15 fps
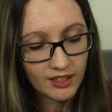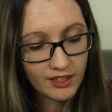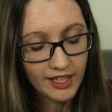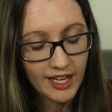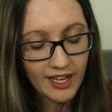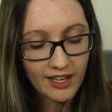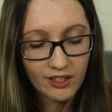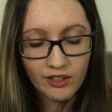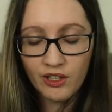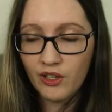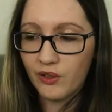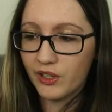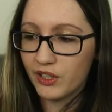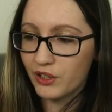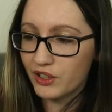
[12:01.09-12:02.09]
yeah, I don't
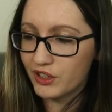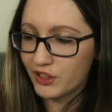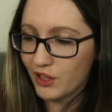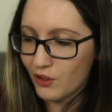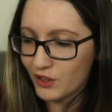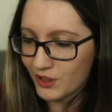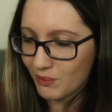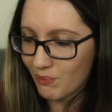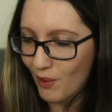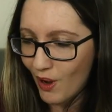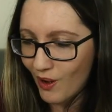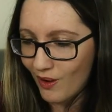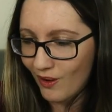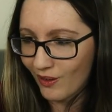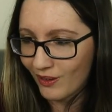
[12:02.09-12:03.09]
know. It looks so
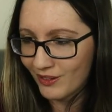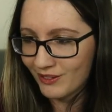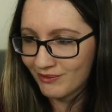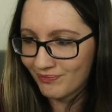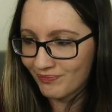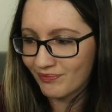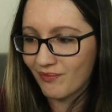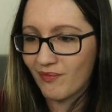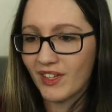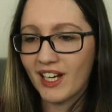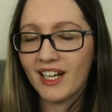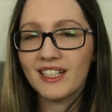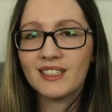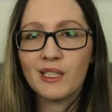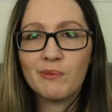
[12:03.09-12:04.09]
small.
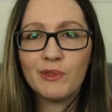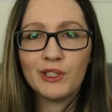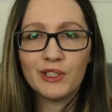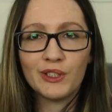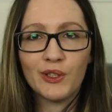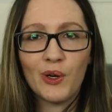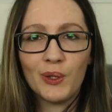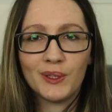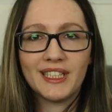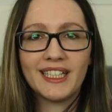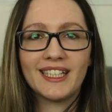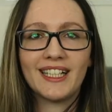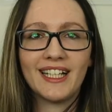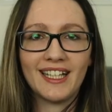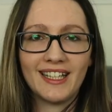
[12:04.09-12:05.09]
I guess I'm used to
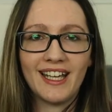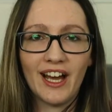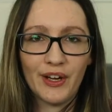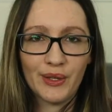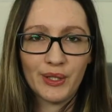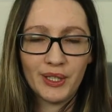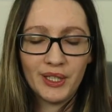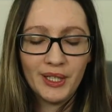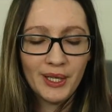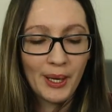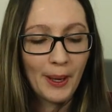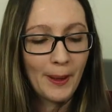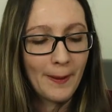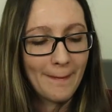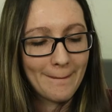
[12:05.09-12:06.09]
holding like the other
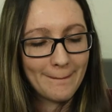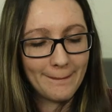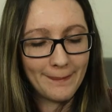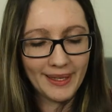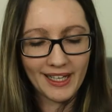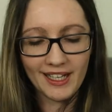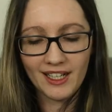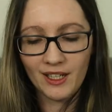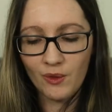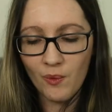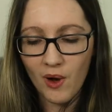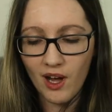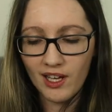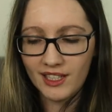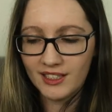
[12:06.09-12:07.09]
bigger
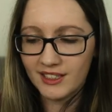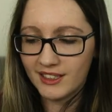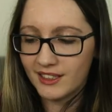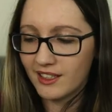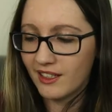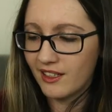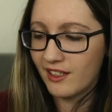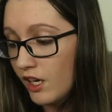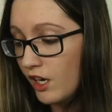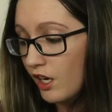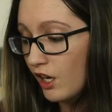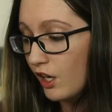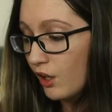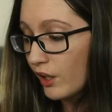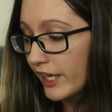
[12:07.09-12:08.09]
ones.
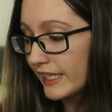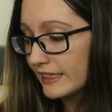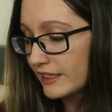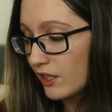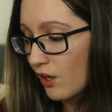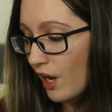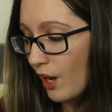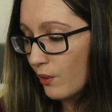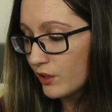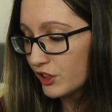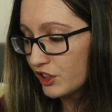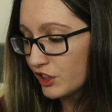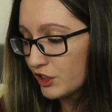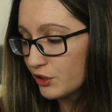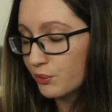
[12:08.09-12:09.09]
Okay, so I
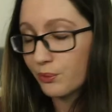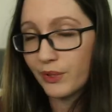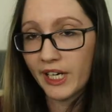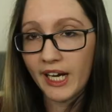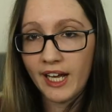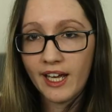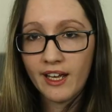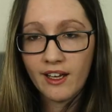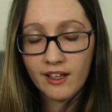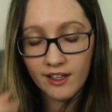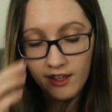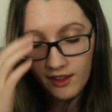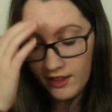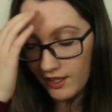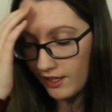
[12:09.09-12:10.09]
was just reading
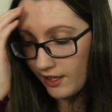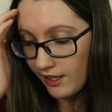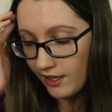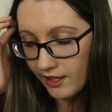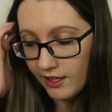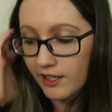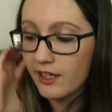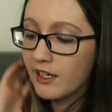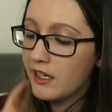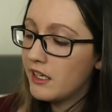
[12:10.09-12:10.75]
the